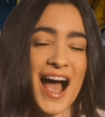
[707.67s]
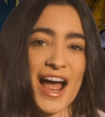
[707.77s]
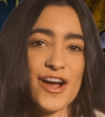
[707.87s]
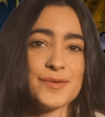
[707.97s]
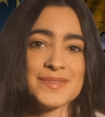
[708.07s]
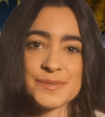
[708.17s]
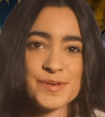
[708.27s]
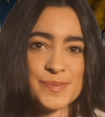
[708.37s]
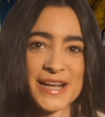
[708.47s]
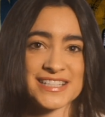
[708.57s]
I hope this
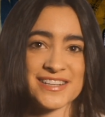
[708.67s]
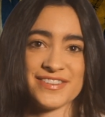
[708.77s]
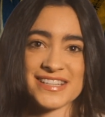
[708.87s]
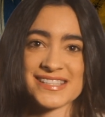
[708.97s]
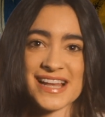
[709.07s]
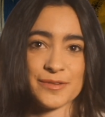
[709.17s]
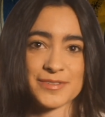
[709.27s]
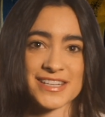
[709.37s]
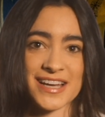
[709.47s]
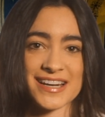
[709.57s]
perspective has
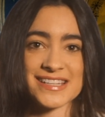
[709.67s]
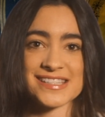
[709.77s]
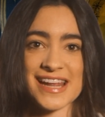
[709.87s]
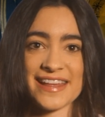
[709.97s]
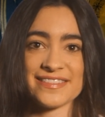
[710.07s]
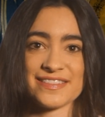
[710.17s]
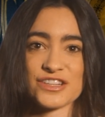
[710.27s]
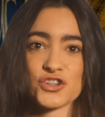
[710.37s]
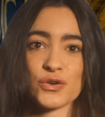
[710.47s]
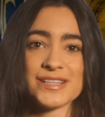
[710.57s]
helped to understand that the
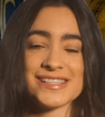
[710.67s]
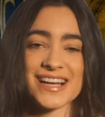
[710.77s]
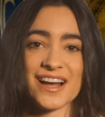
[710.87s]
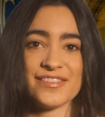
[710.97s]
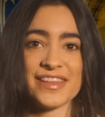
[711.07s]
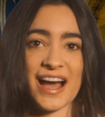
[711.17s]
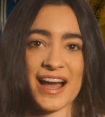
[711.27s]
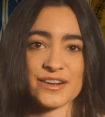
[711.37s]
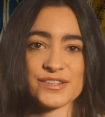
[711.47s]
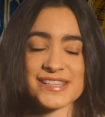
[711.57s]
choice to cover the
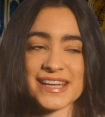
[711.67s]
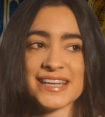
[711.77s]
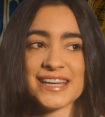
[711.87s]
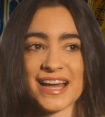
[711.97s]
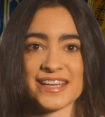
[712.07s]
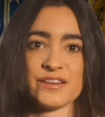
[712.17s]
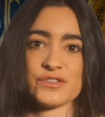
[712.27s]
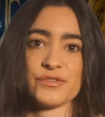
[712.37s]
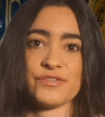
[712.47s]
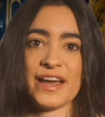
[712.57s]
icons in Hagia
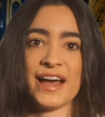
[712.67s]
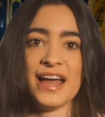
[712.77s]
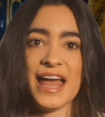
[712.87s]
Sophia